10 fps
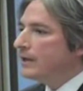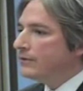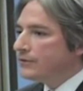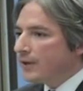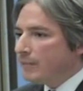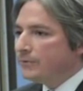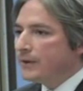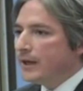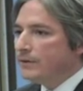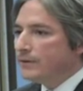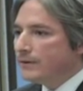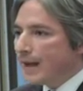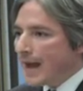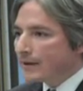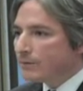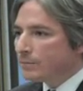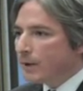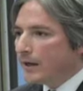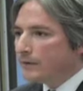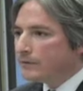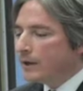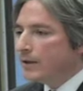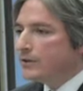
subsidies and tax breaks